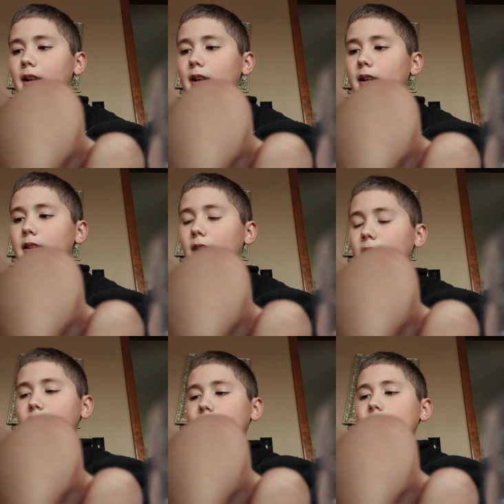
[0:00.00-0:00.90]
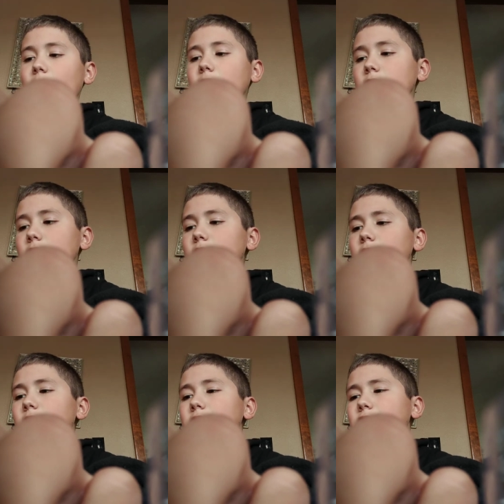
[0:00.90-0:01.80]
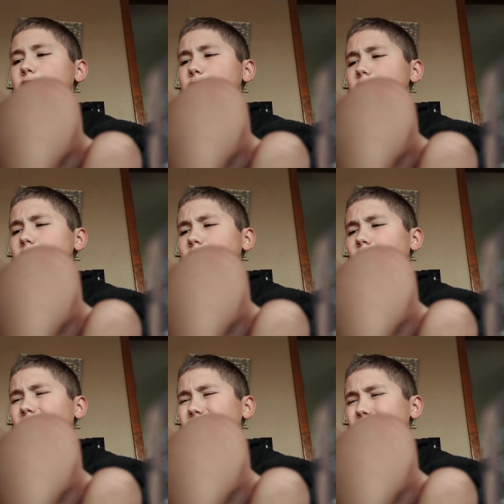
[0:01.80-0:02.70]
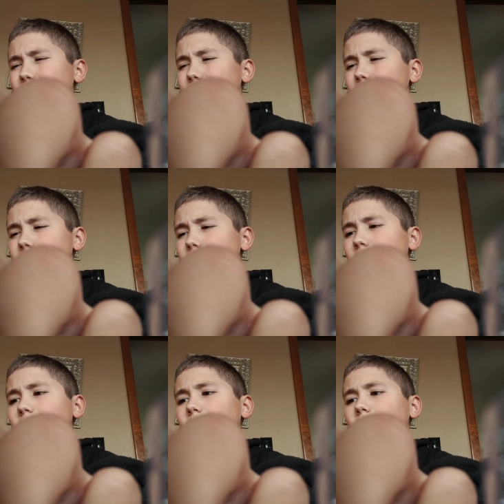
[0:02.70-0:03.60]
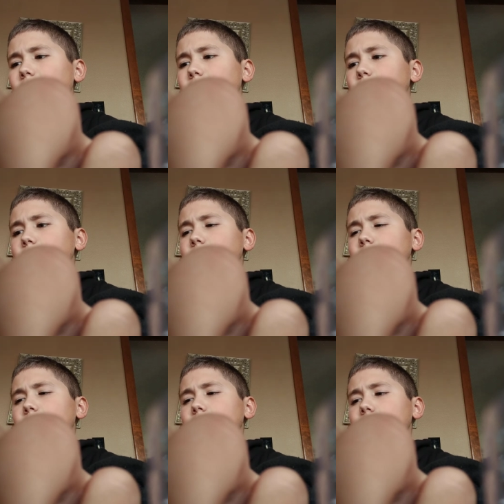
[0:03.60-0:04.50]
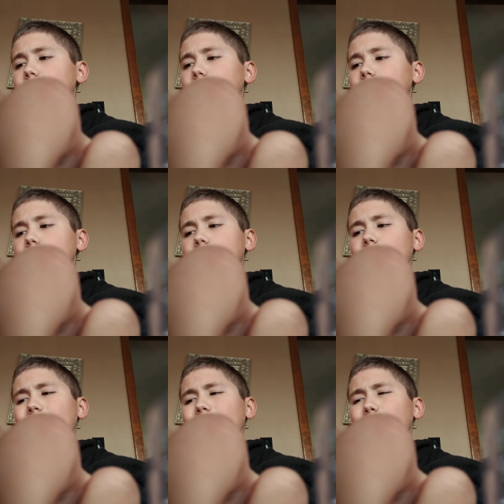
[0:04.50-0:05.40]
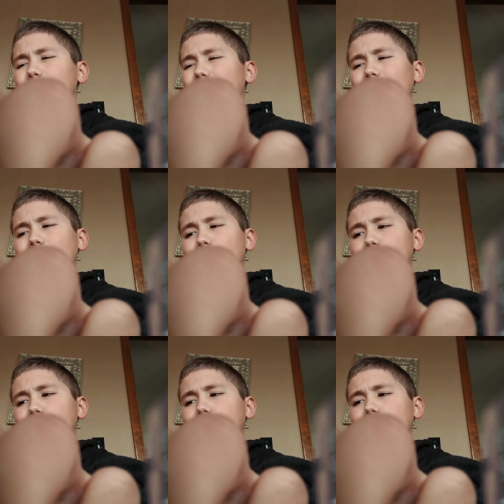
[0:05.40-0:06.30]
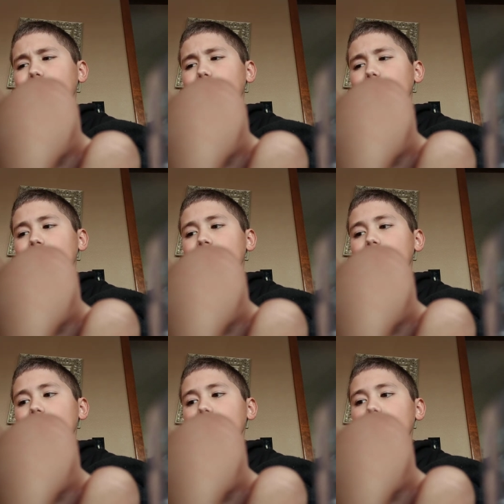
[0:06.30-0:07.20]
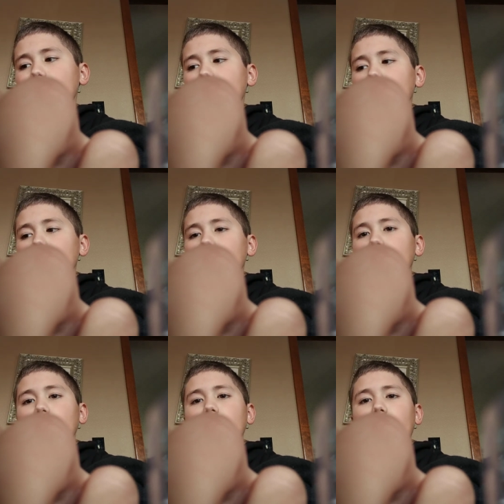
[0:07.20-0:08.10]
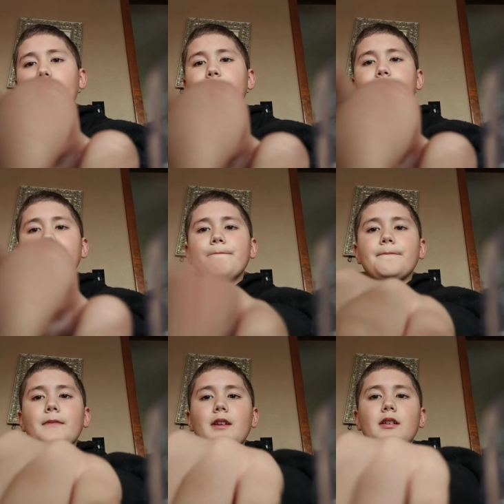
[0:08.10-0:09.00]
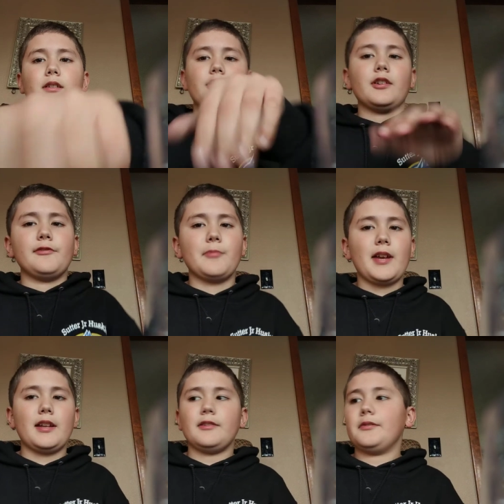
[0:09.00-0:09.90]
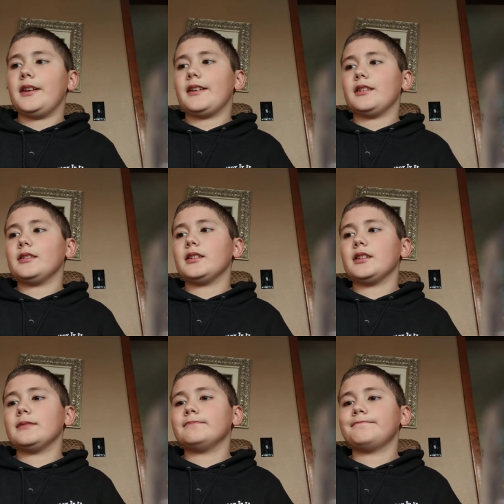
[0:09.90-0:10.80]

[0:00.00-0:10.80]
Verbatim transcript: uh, it has 90 degrees and 120 degrees. I don't know if that's standing for decibels or something. But yeah, uh, sorry for my hand in the way. Uh,